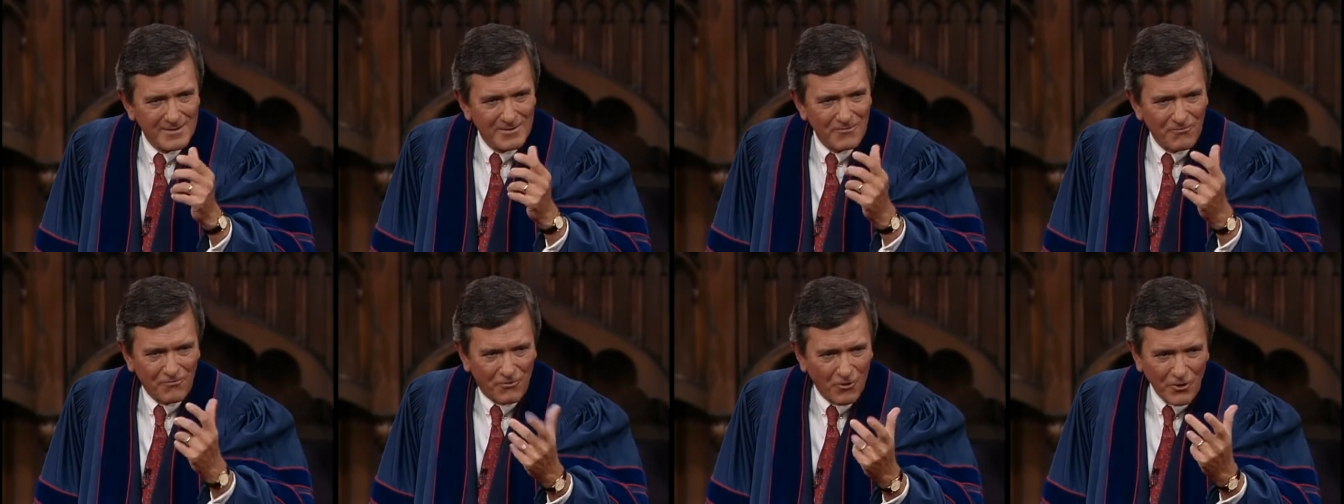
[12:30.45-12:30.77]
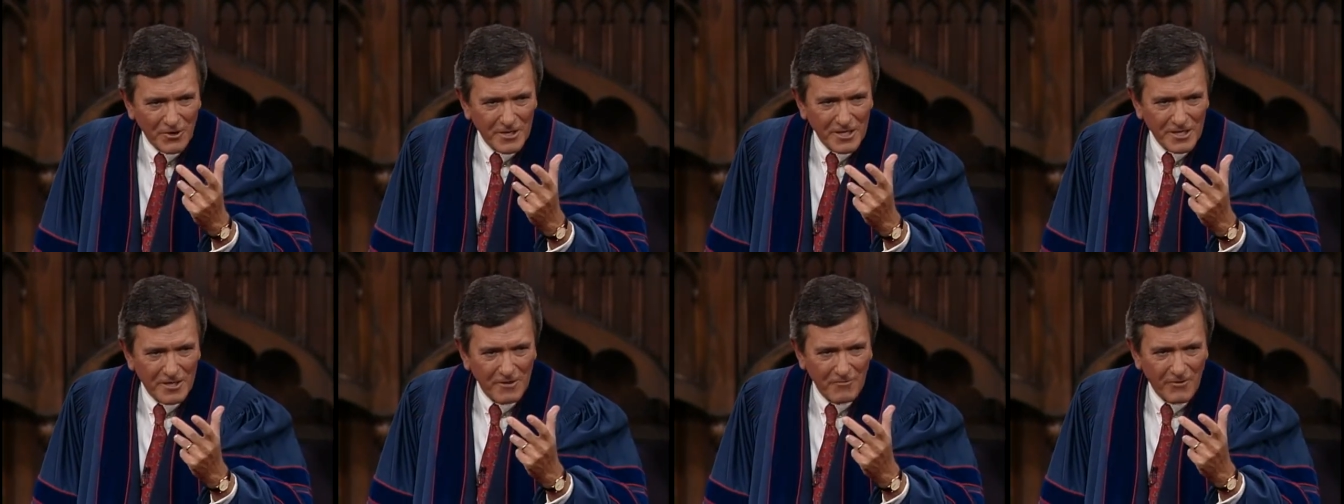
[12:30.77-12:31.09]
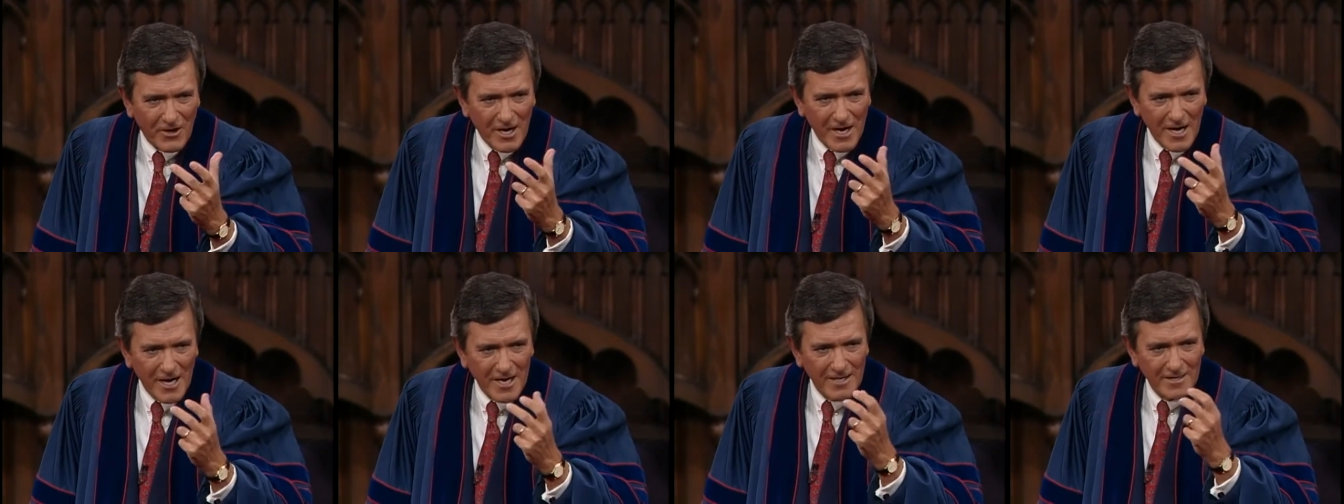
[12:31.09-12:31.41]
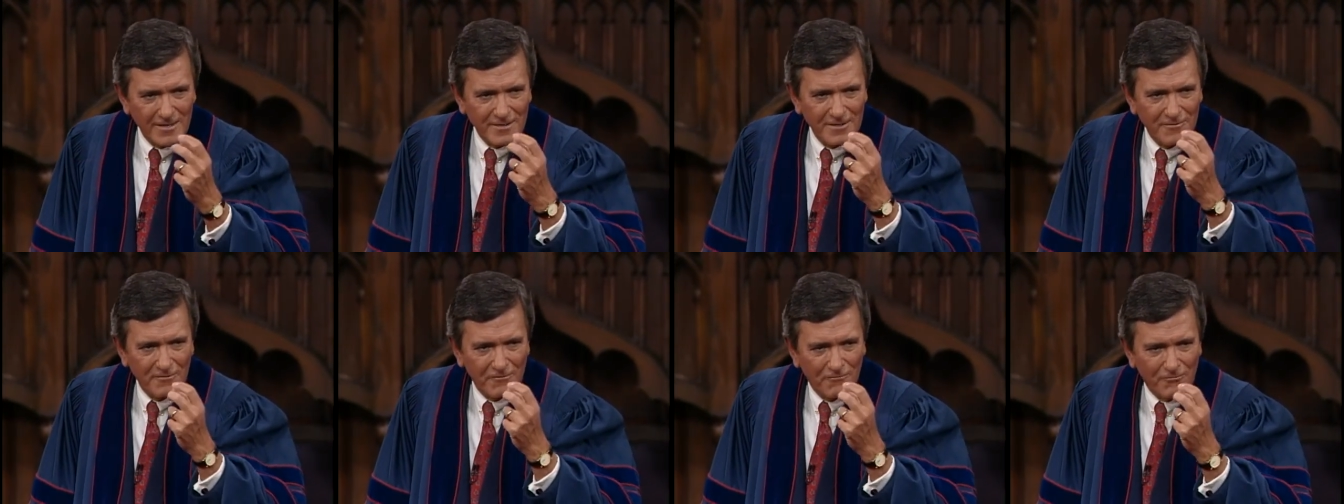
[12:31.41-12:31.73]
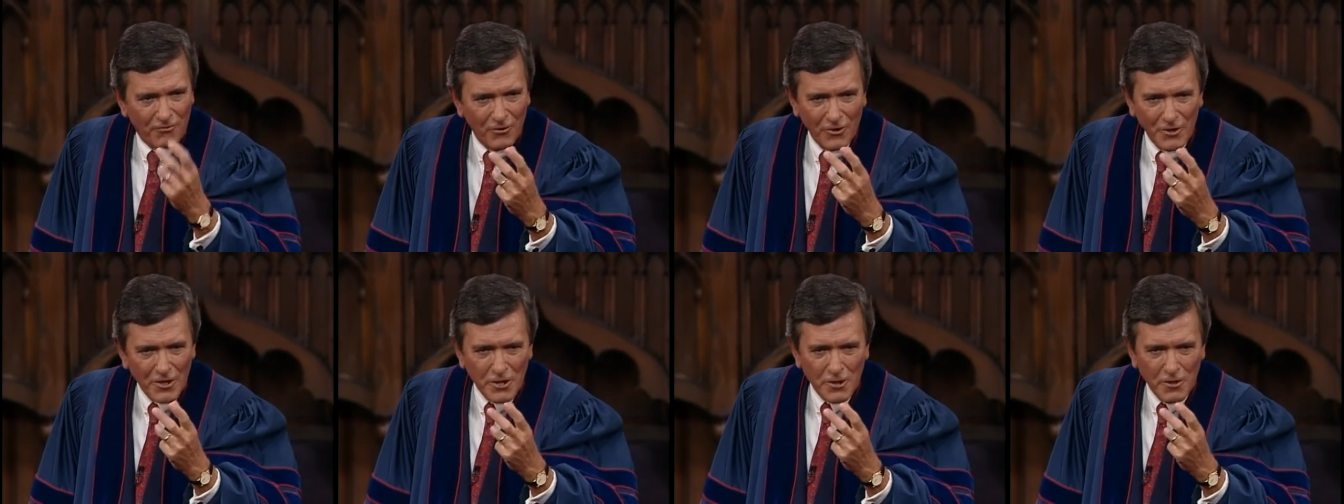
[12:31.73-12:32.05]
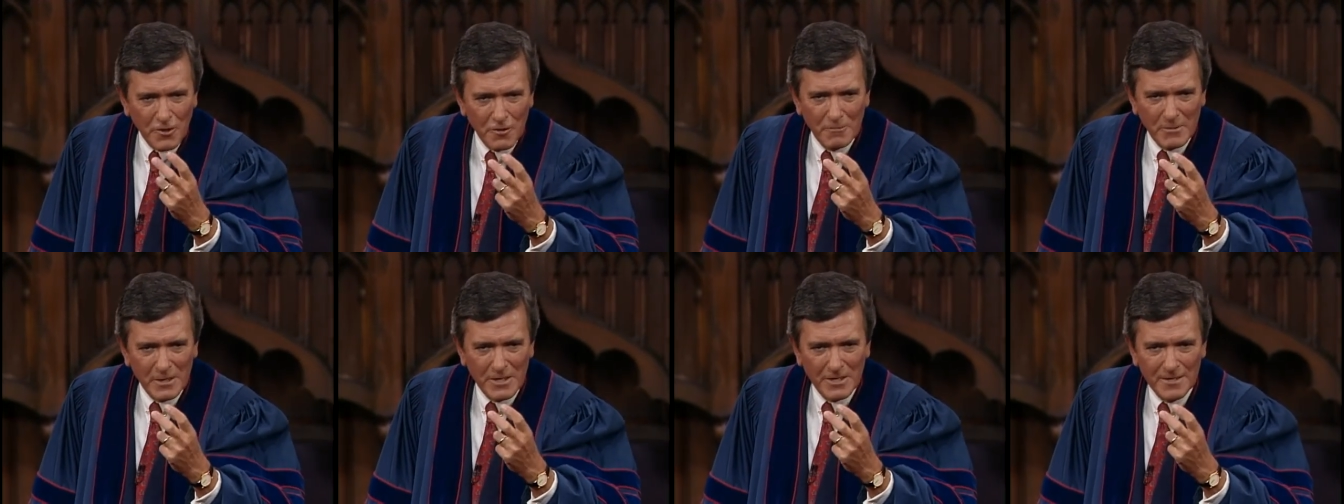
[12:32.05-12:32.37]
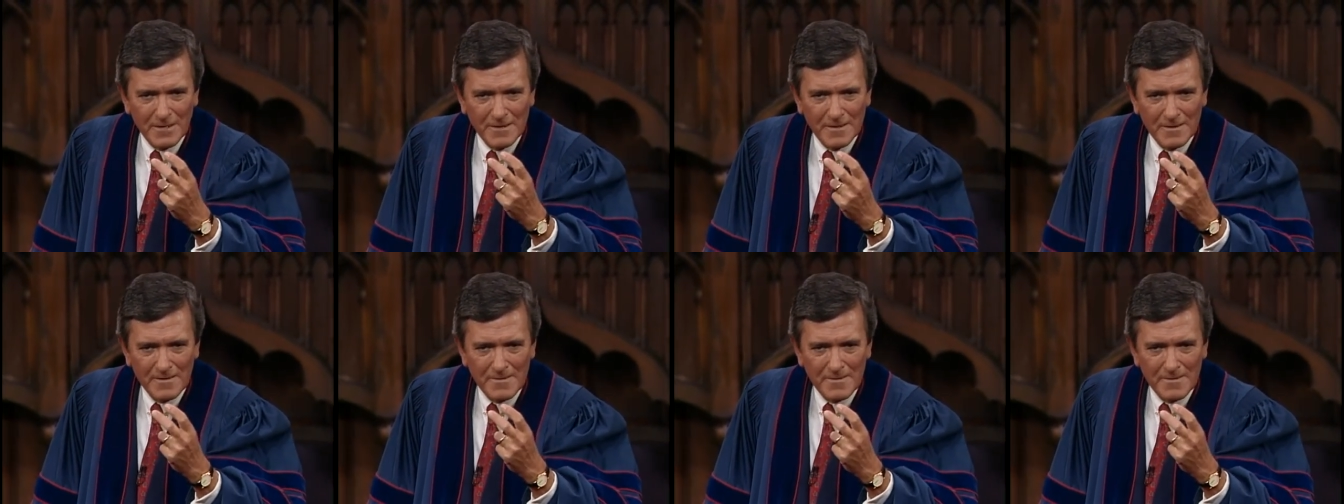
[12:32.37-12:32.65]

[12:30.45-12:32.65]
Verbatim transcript: fully divine, fully human,